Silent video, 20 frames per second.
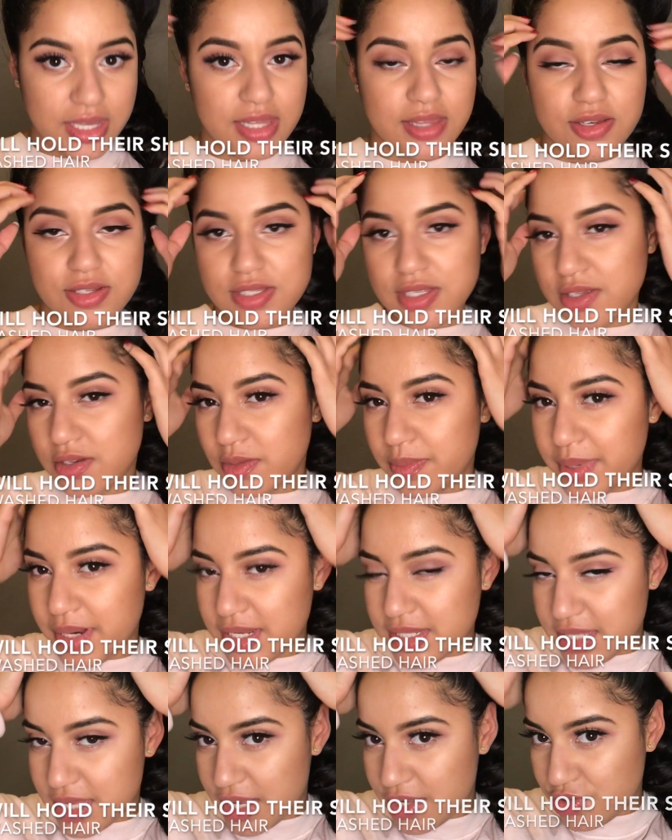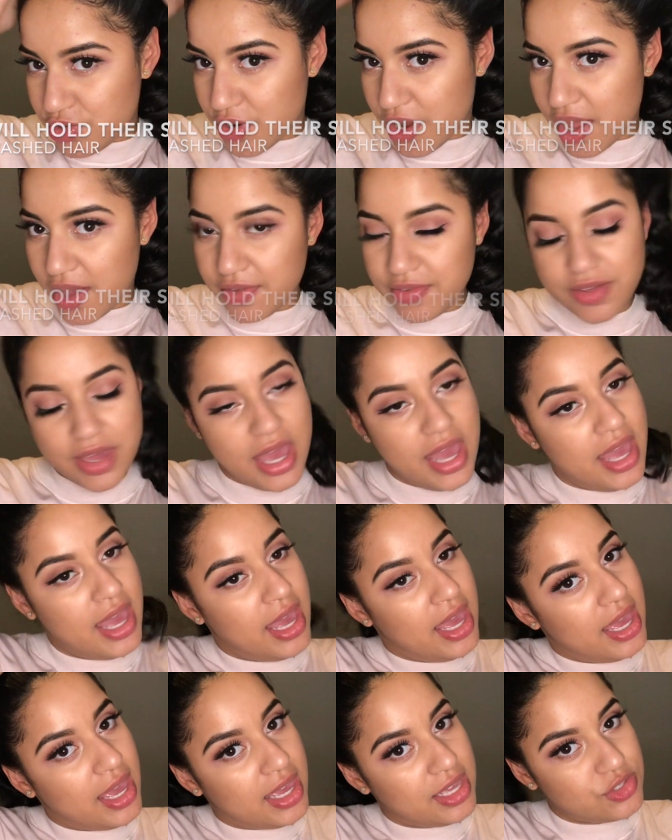There's a little bit of dandruff.
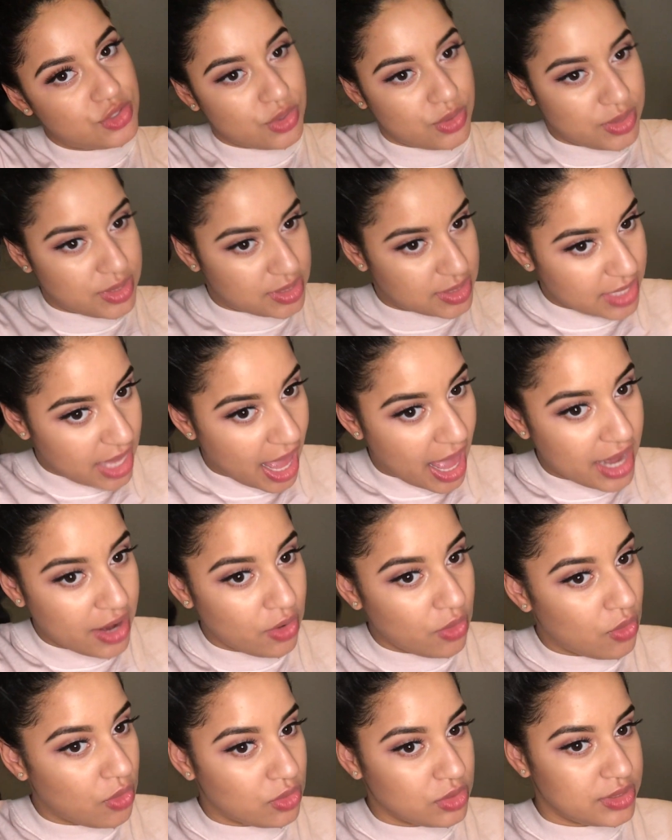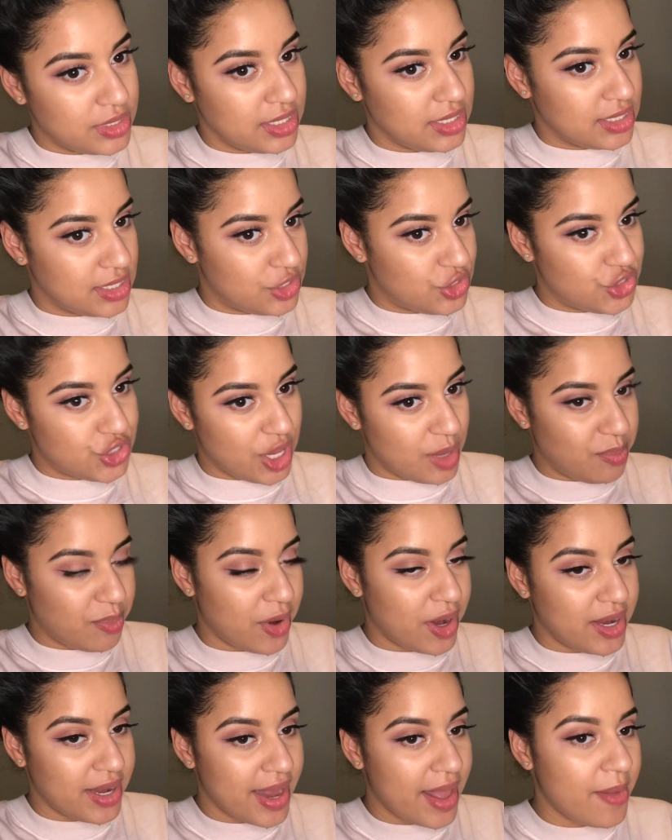So it's kind of holding the shape
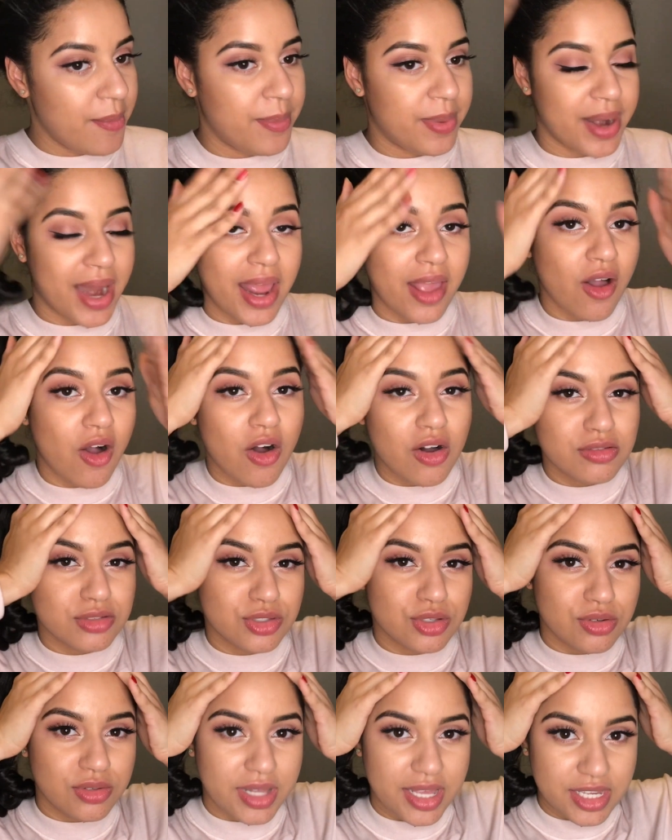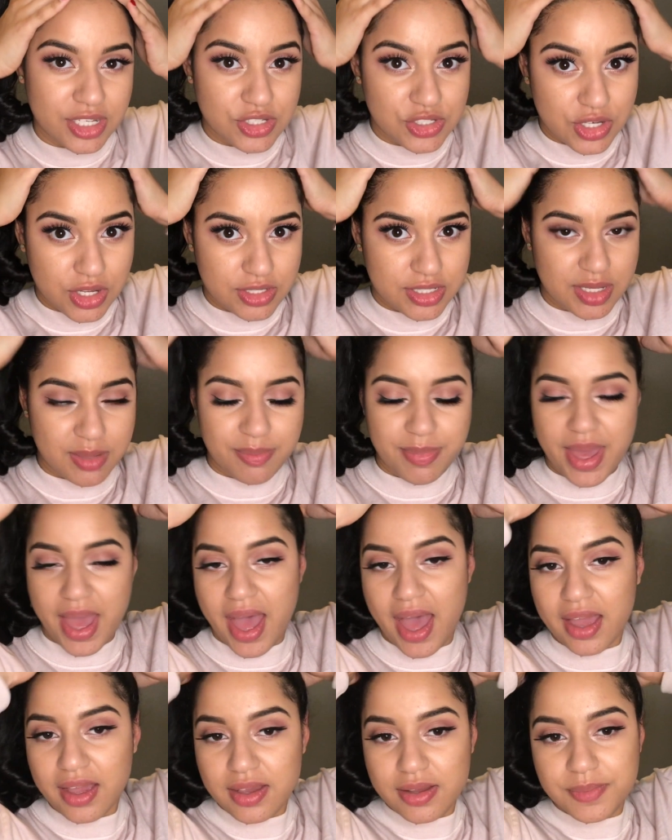right now, but I also like gelled it
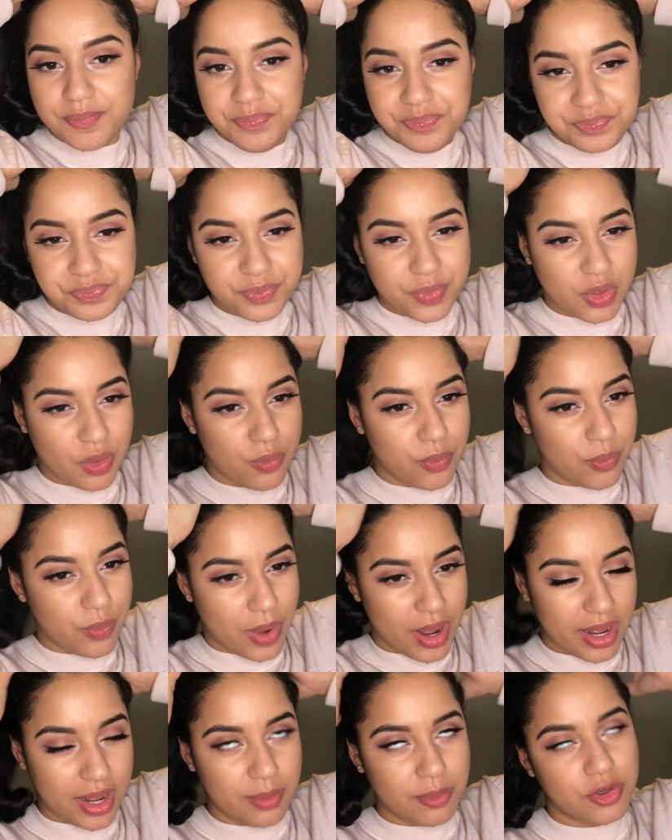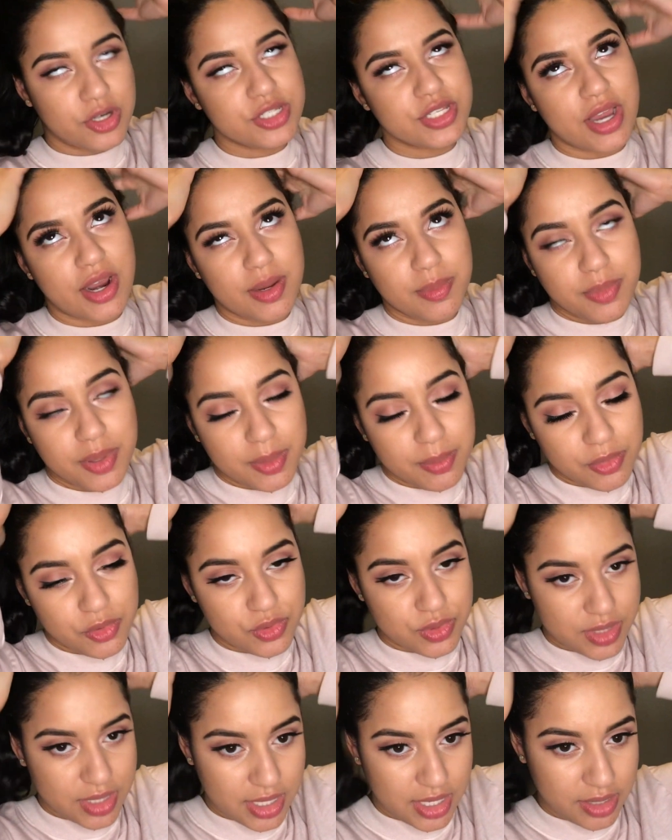back, put
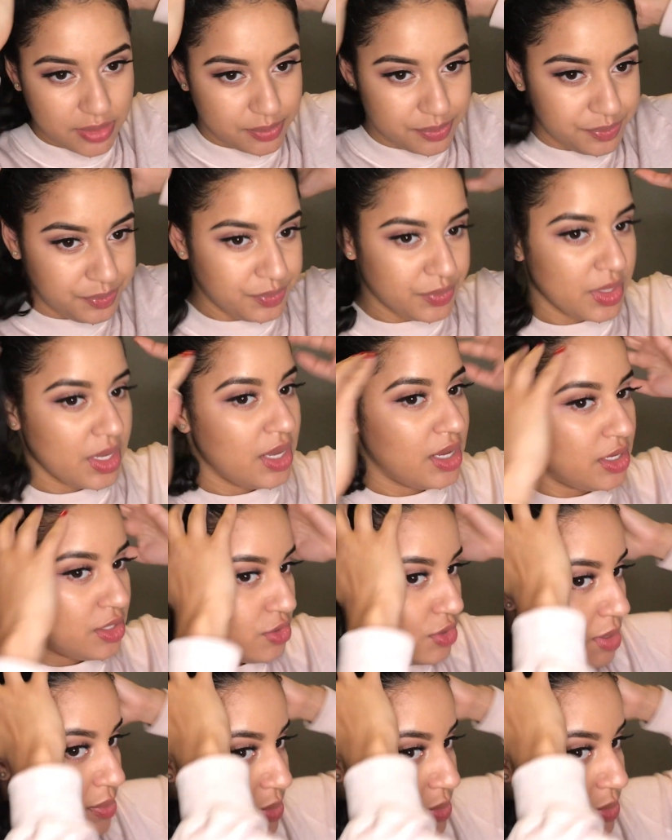mousse in it. So I'm